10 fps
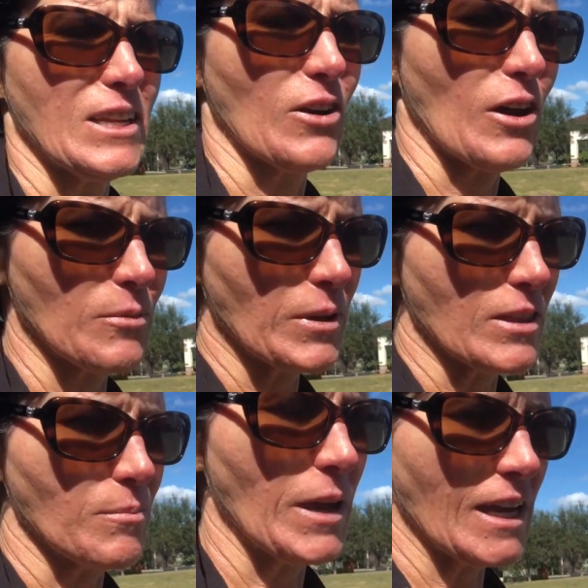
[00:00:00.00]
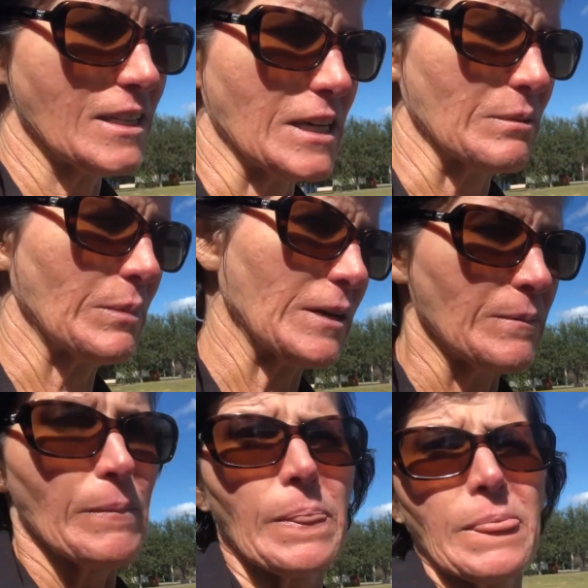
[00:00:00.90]
help get the pain down. But
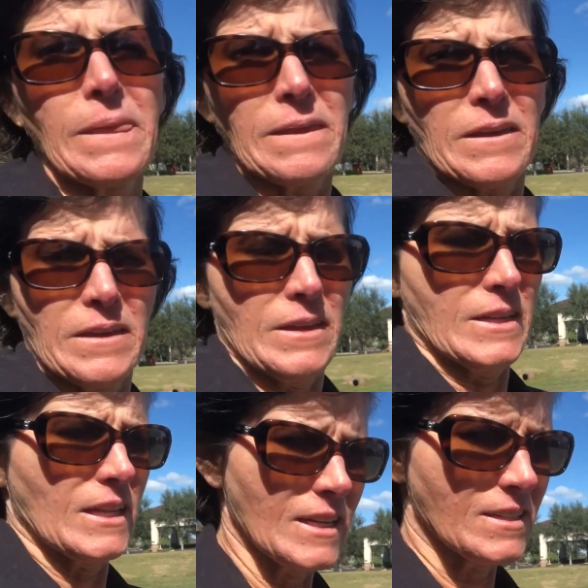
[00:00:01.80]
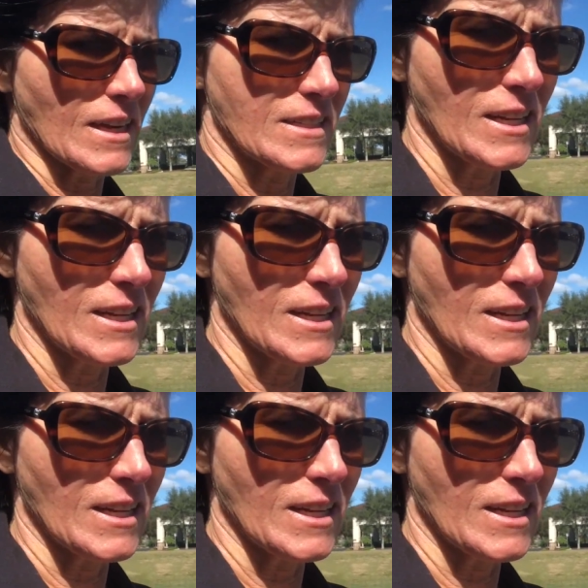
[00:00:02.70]
like I said,